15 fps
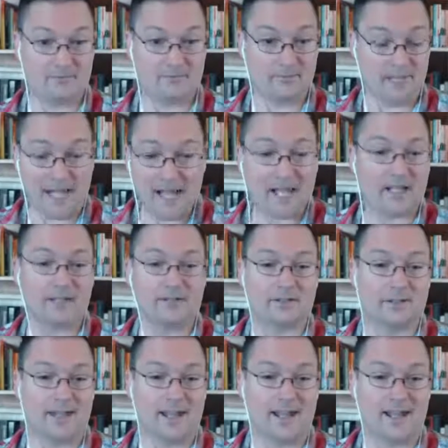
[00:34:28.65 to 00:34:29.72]
flagged,
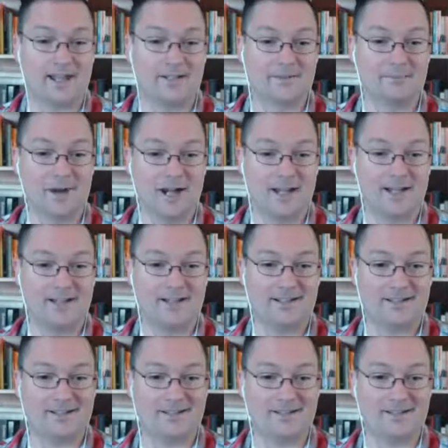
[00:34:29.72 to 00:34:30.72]
and my